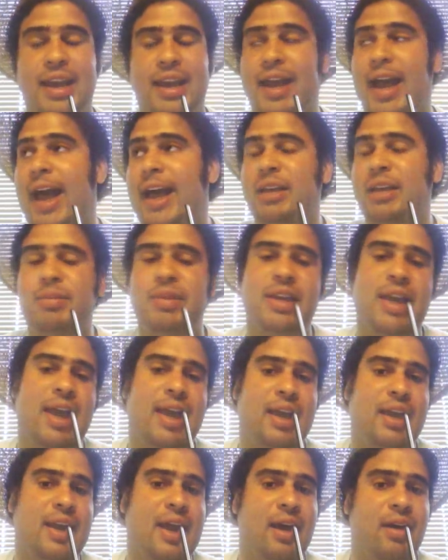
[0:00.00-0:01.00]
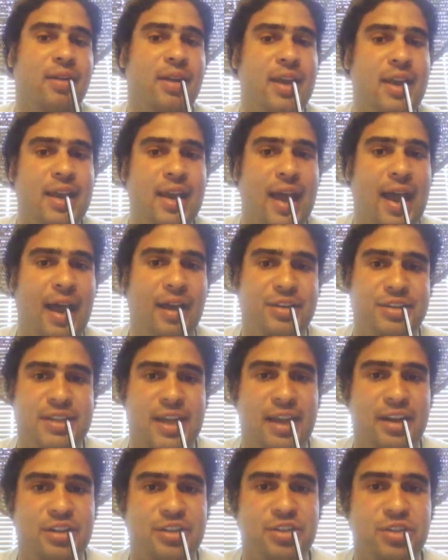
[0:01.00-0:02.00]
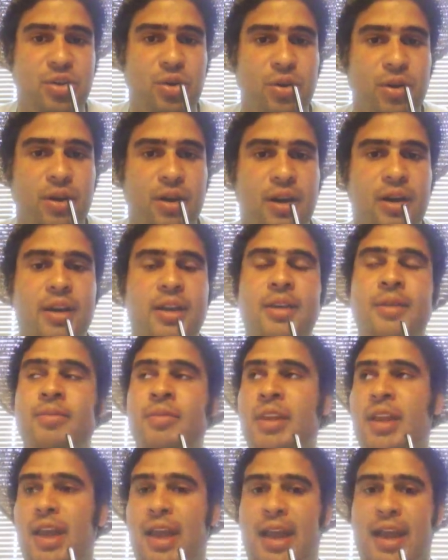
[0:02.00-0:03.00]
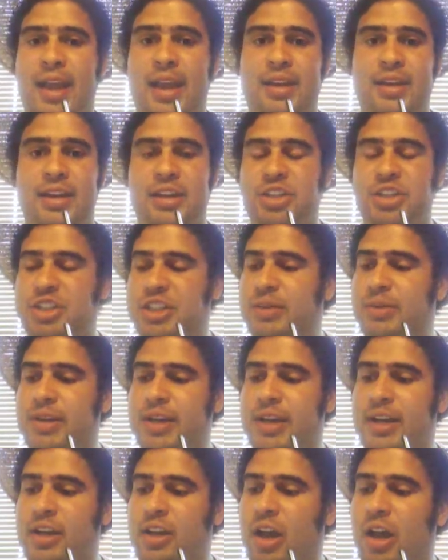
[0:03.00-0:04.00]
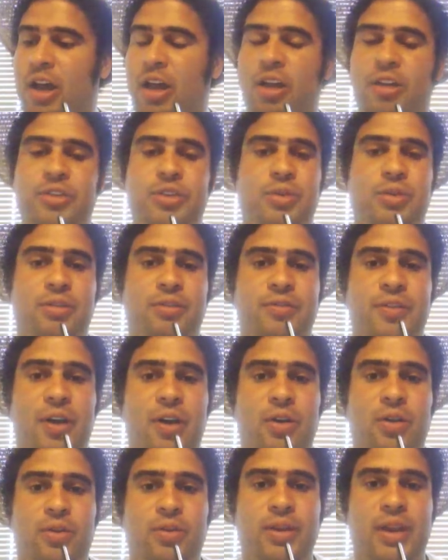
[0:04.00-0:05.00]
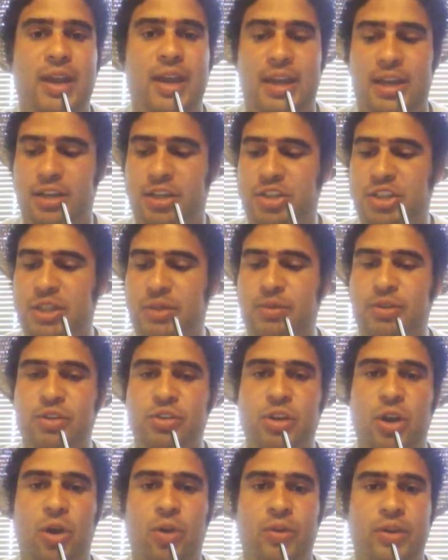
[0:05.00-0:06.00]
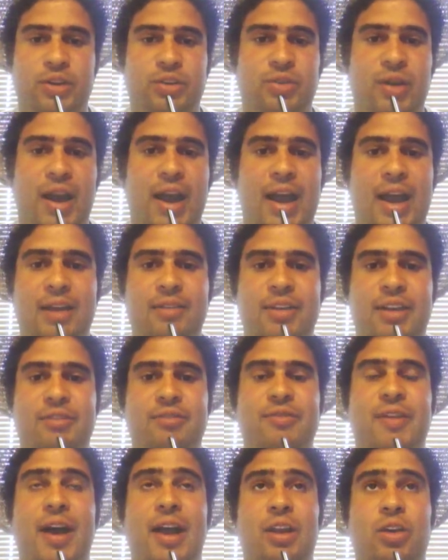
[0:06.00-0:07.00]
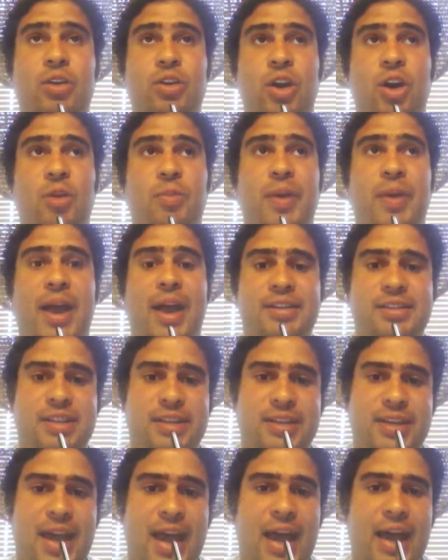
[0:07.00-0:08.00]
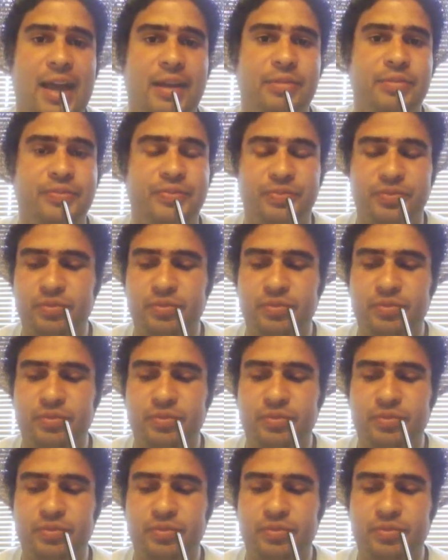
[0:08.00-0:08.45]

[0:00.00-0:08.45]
Like, I could be hanging out outside a store, and she would get a call to her phone, and she would go and drive and follow and go past the dot